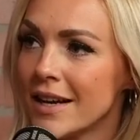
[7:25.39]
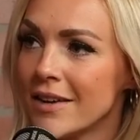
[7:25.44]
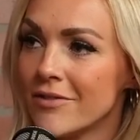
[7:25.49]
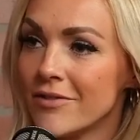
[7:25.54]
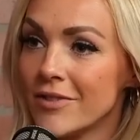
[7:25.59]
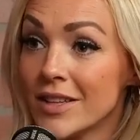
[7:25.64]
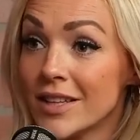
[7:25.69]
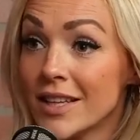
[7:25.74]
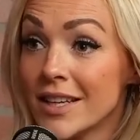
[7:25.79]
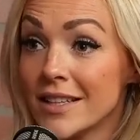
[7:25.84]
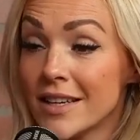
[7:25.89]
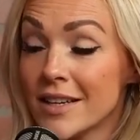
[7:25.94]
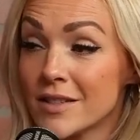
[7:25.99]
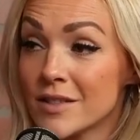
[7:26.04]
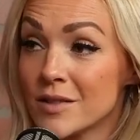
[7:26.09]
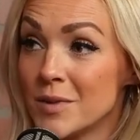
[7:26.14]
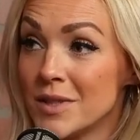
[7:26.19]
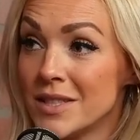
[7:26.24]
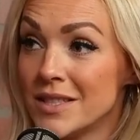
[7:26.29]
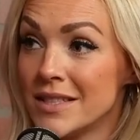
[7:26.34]
I feel like,
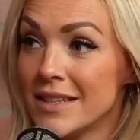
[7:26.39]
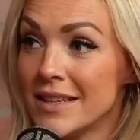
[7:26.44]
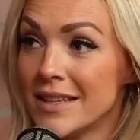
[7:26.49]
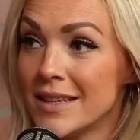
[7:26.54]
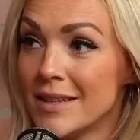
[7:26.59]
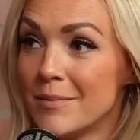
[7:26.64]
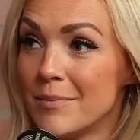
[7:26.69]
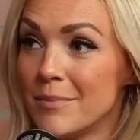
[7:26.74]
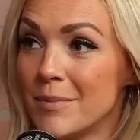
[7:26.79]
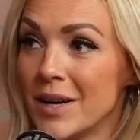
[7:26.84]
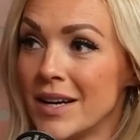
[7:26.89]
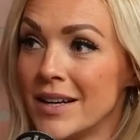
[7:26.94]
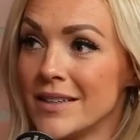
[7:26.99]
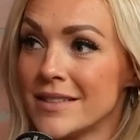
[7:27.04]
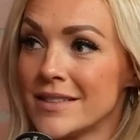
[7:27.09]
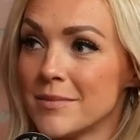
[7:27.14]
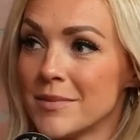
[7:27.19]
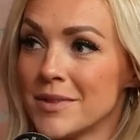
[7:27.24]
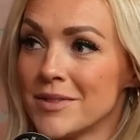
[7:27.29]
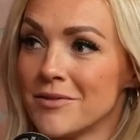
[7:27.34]
yes, we did, but
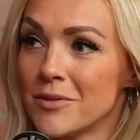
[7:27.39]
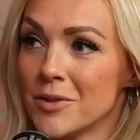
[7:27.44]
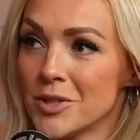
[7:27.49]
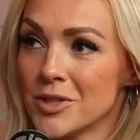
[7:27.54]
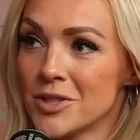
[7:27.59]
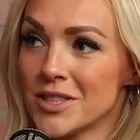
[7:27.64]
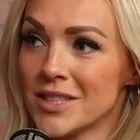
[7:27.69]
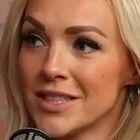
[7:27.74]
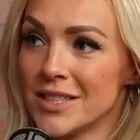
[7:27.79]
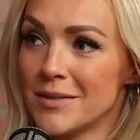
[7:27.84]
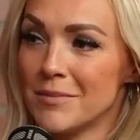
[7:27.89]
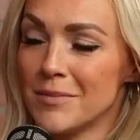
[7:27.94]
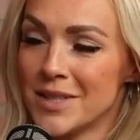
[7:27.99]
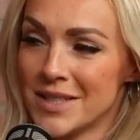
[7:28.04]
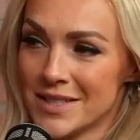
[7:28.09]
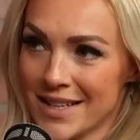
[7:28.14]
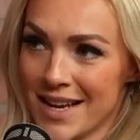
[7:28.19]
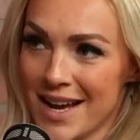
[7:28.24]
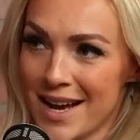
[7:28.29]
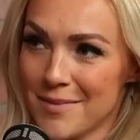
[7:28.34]
some unfortunate
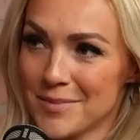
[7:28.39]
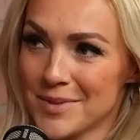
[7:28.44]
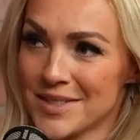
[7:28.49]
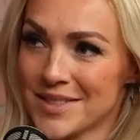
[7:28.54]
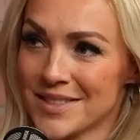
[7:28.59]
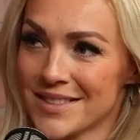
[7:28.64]
mishaps.